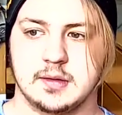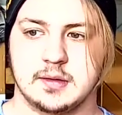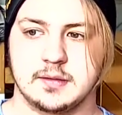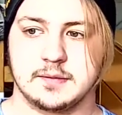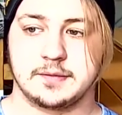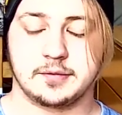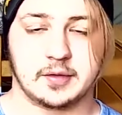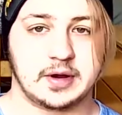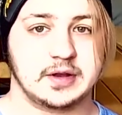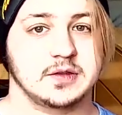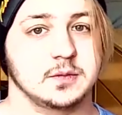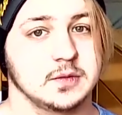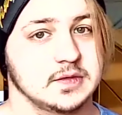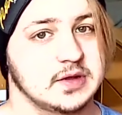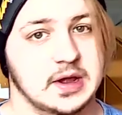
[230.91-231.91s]
France
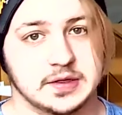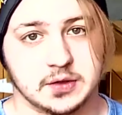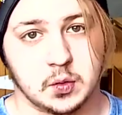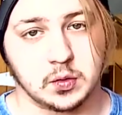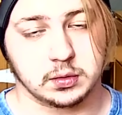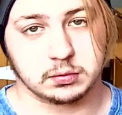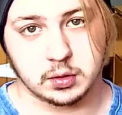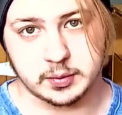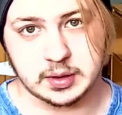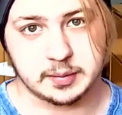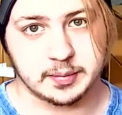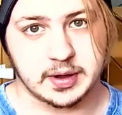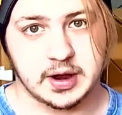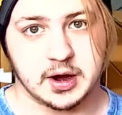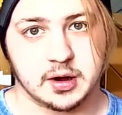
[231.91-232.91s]
was not the Holy Roman
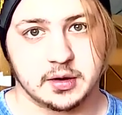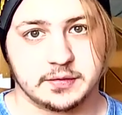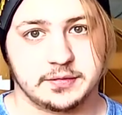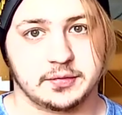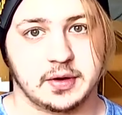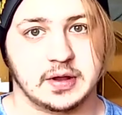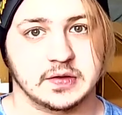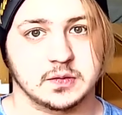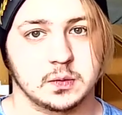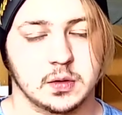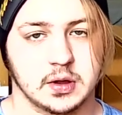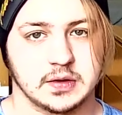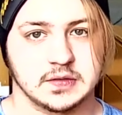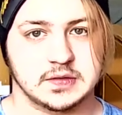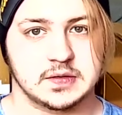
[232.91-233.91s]
Empire. France
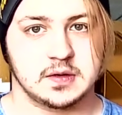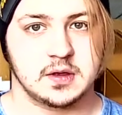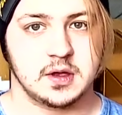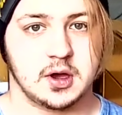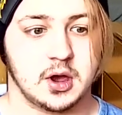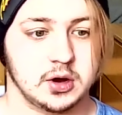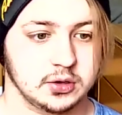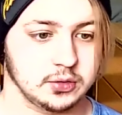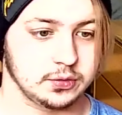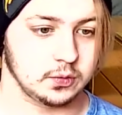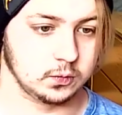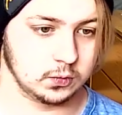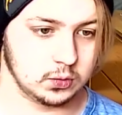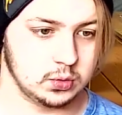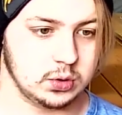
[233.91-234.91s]
was under the
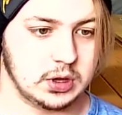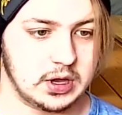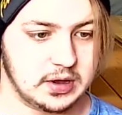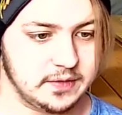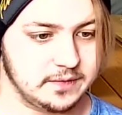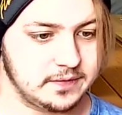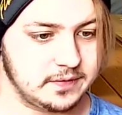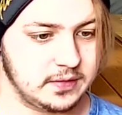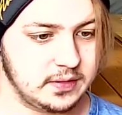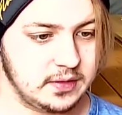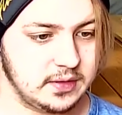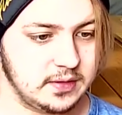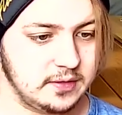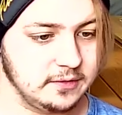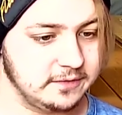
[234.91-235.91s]
rule of
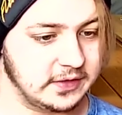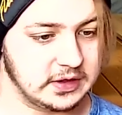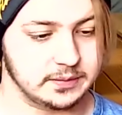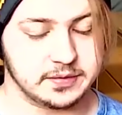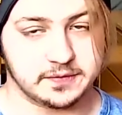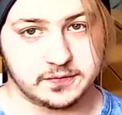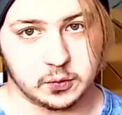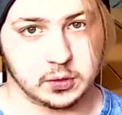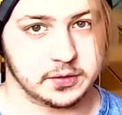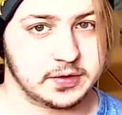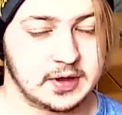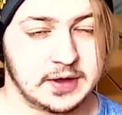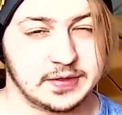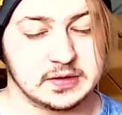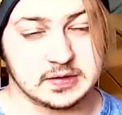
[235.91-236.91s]
Philip IV
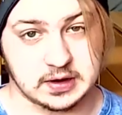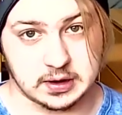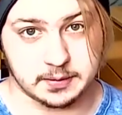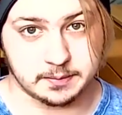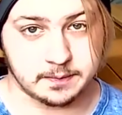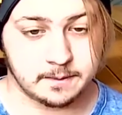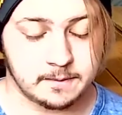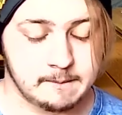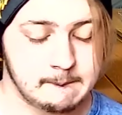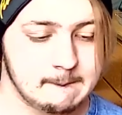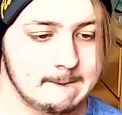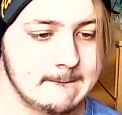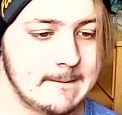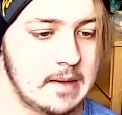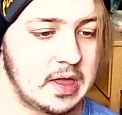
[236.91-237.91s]
at the time
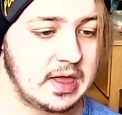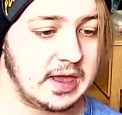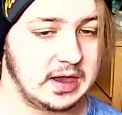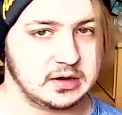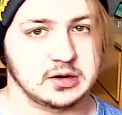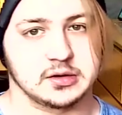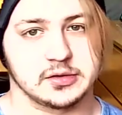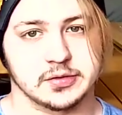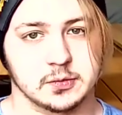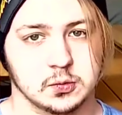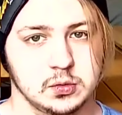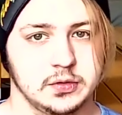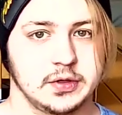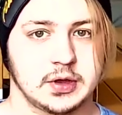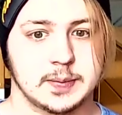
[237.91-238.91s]
and the rule
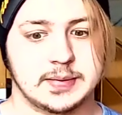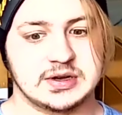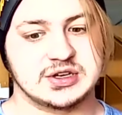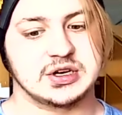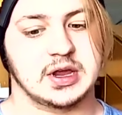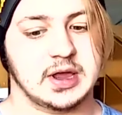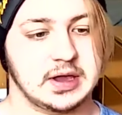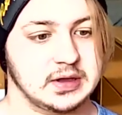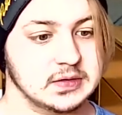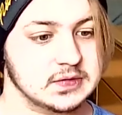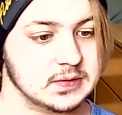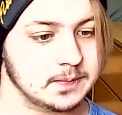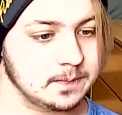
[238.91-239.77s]
of the Capetian kings.